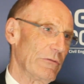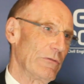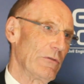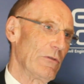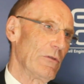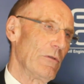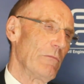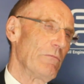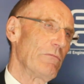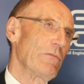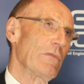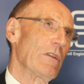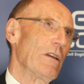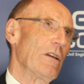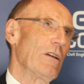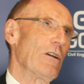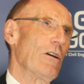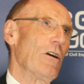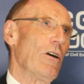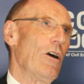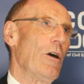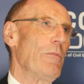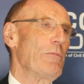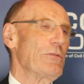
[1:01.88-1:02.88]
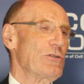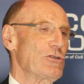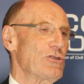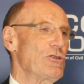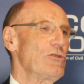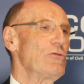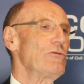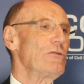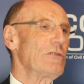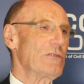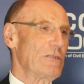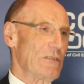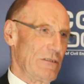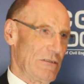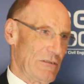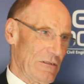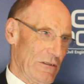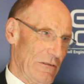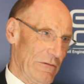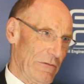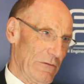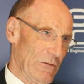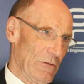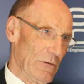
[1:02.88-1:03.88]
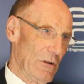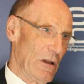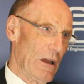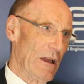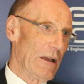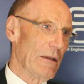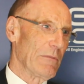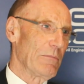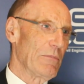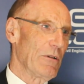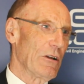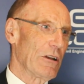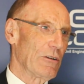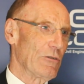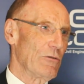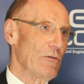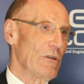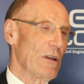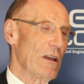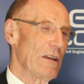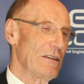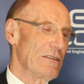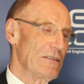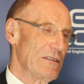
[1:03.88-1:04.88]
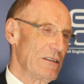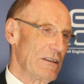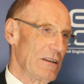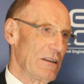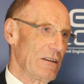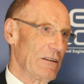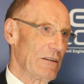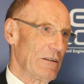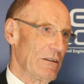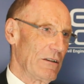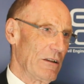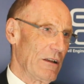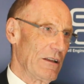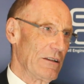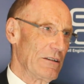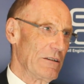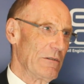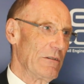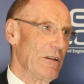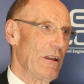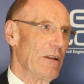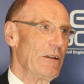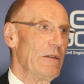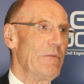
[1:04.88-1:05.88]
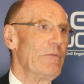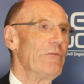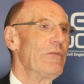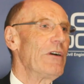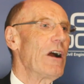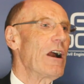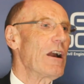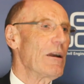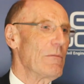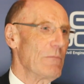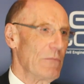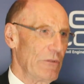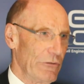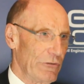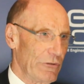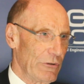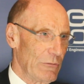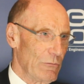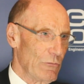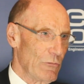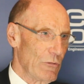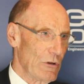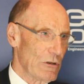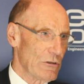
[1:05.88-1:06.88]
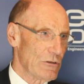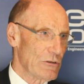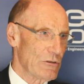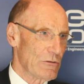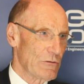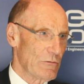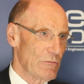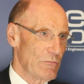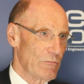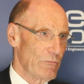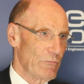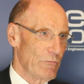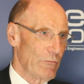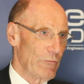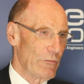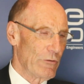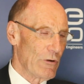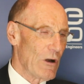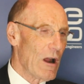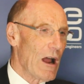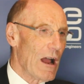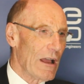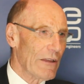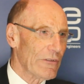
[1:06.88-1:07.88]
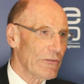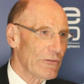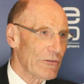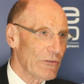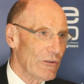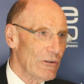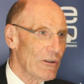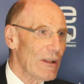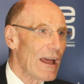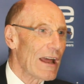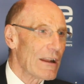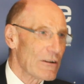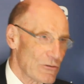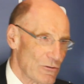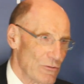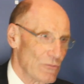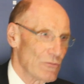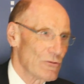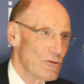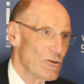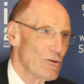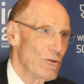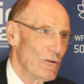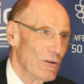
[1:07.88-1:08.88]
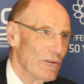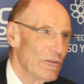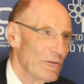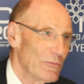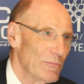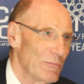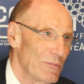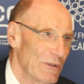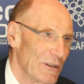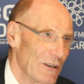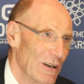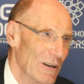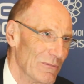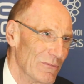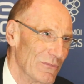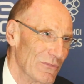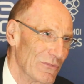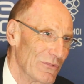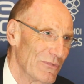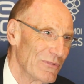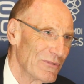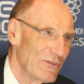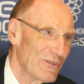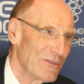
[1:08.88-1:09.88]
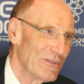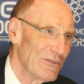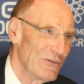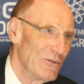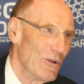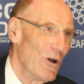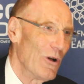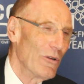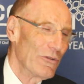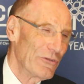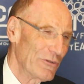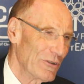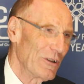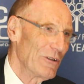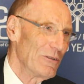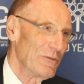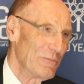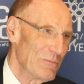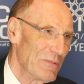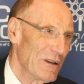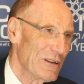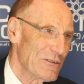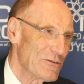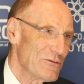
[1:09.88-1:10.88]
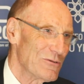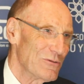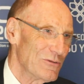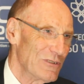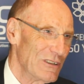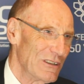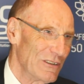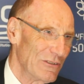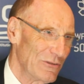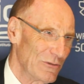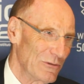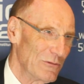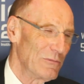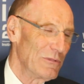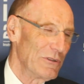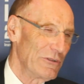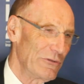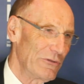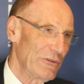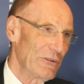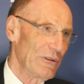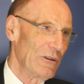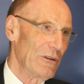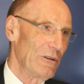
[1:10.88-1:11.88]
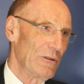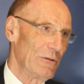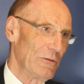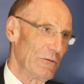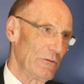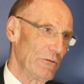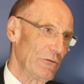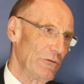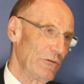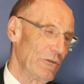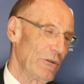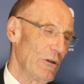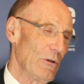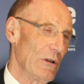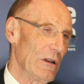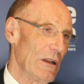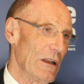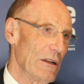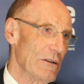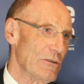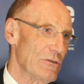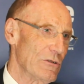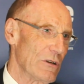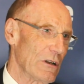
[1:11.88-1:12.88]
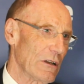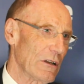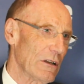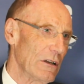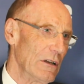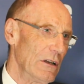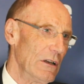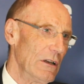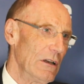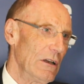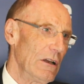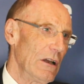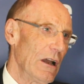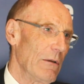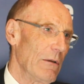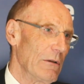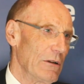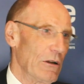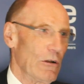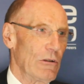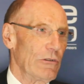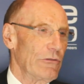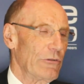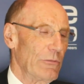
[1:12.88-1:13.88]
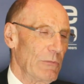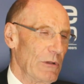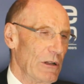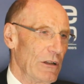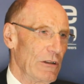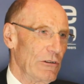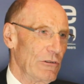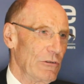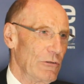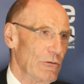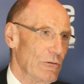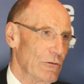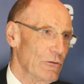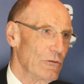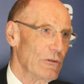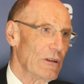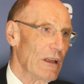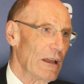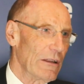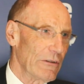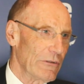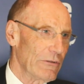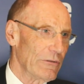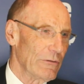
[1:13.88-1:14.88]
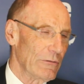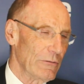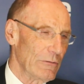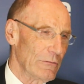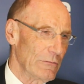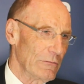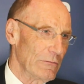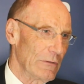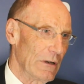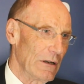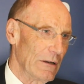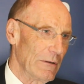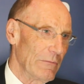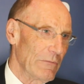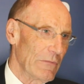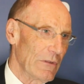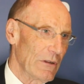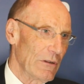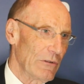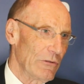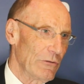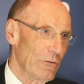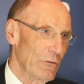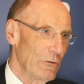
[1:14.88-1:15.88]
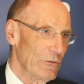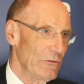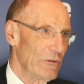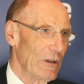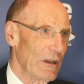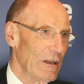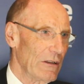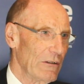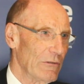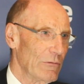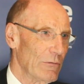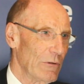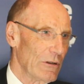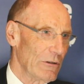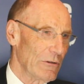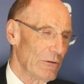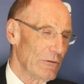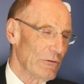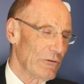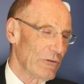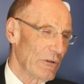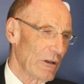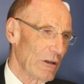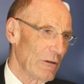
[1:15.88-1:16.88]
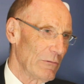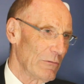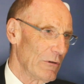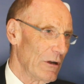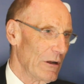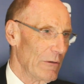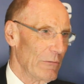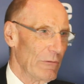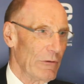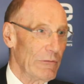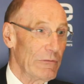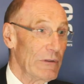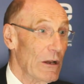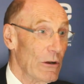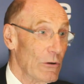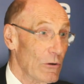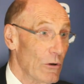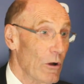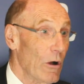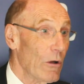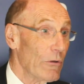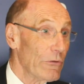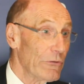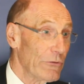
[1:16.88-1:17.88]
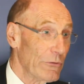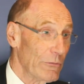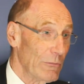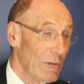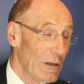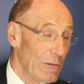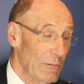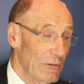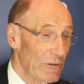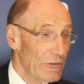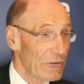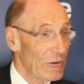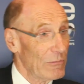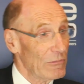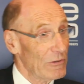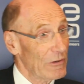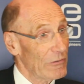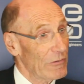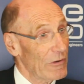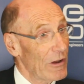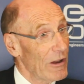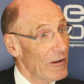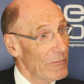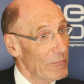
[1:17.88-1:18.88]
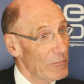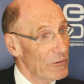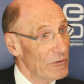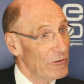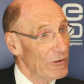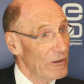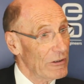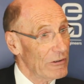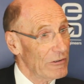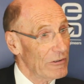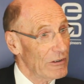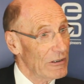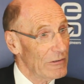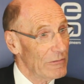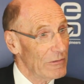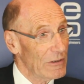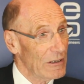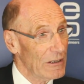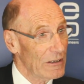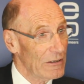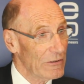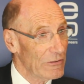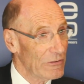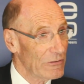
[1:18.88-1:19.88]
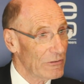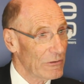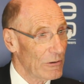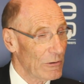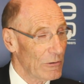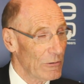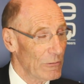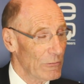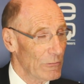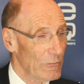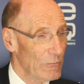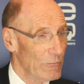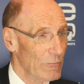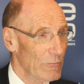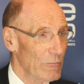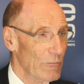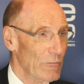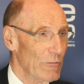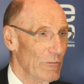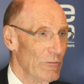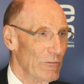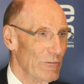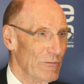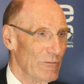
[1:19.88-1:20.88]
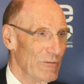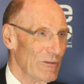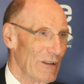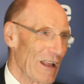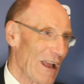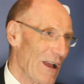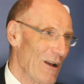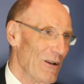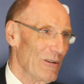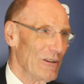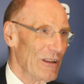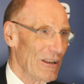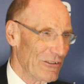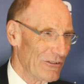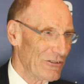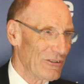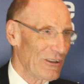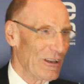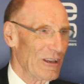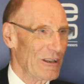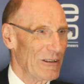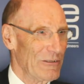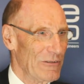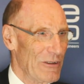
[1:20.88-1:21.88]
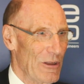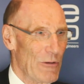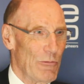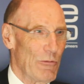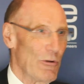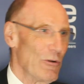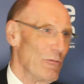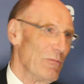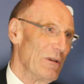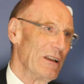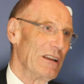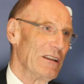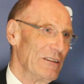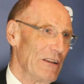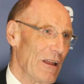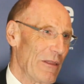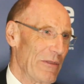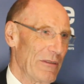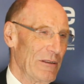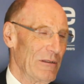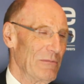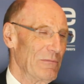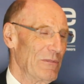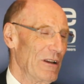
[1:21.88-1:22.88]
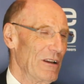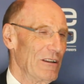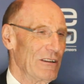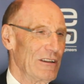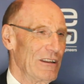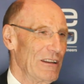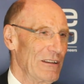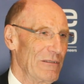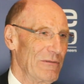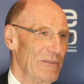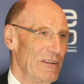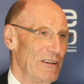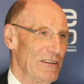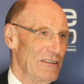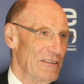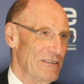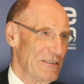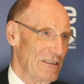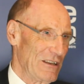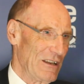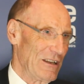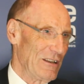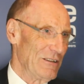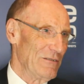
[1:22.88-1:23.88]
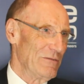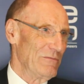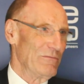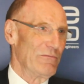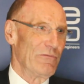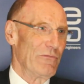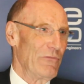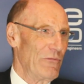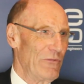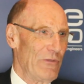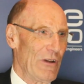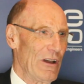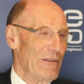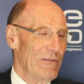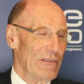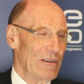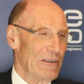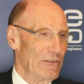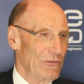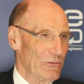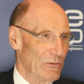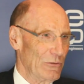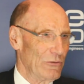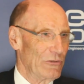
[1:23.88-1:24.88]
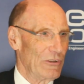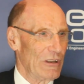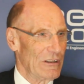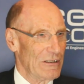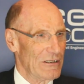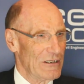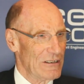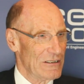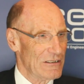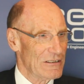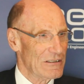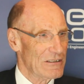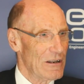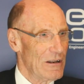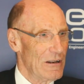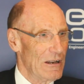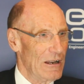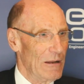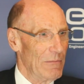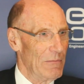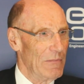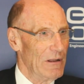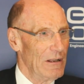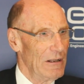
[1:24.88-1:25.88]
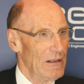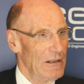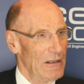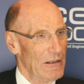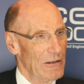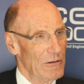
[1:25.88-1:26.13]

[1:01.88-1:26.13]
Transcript: of opportunities, if you like, by creating an environment in which, for us, the natural choice becomes not to go petrol diesel, but to go electric. I mean, ultimately, you could get to a date where you say, right, we've now got to maybe 75% EVs, so now let's say there will be nothing but EVs in 5 years or 10 years' time,